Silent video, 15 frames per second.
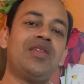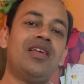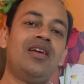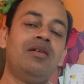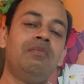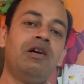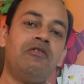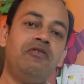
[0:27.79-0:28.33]

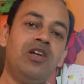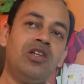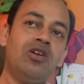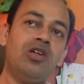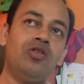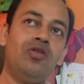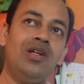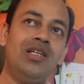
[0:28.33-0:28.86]
but we are
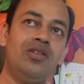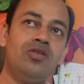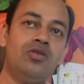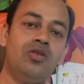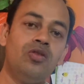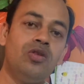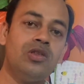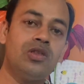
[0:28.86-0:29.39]
not going to
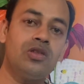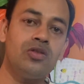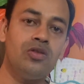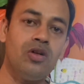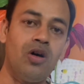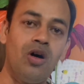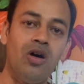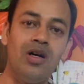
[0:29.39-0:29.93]
go through
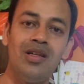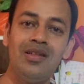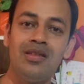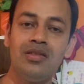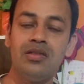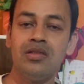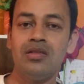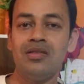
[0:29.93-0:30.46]
all
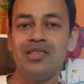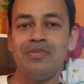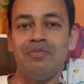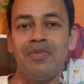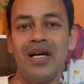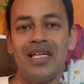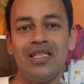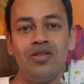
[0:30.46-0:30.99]
those
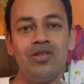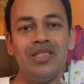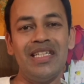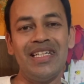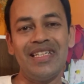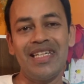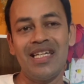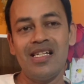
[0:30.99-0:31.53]
minute
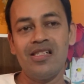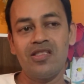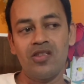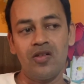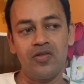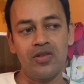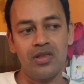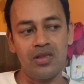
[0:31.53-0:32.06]
details
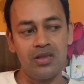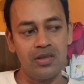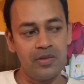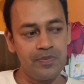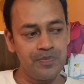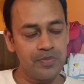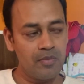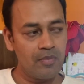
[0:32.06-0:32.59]
of the
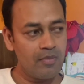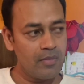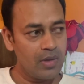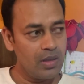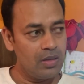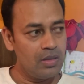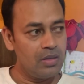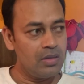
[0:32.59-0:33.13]

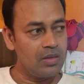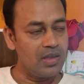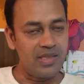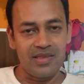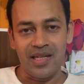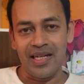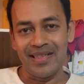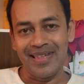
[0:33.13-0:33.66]

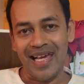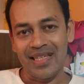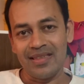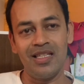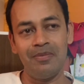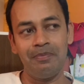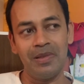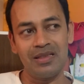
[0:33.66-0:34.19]
design
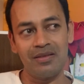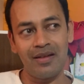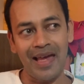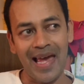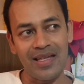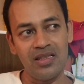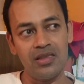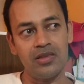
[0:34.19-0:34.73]
technique, but
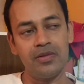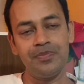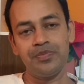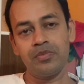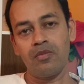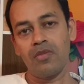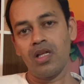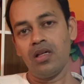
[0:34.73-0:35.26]
rather
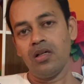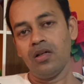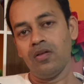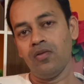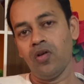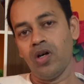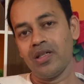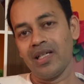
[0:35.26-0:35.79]

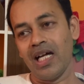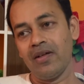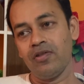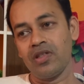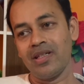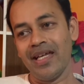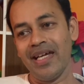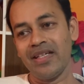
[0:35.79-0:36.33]
what I
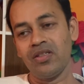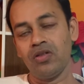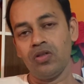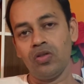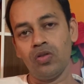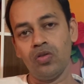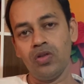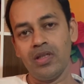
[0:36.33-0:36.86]
would like to
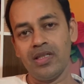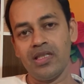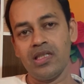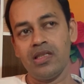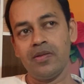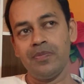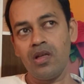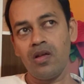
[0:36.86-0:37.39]
do
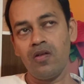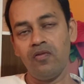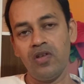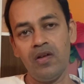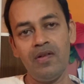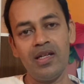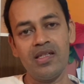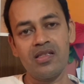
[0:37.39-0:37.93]
is we
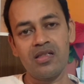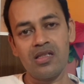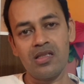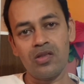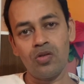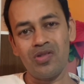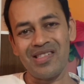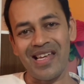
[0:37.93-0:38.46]
will discuss
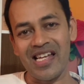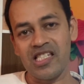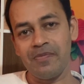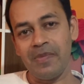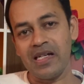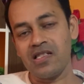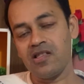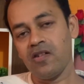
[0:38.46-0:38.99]
those
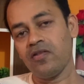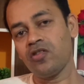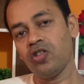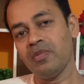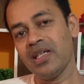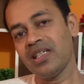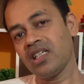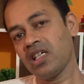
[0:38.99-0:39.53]
aspects of
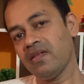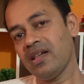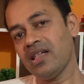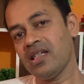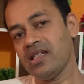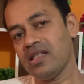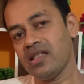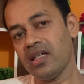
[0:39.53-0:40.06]
domain driven
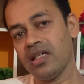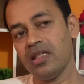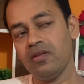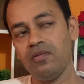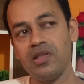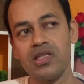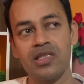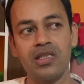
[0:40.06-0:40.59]
design
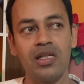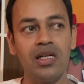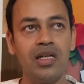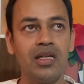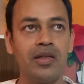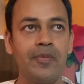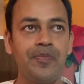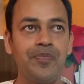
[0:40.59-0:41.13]
which are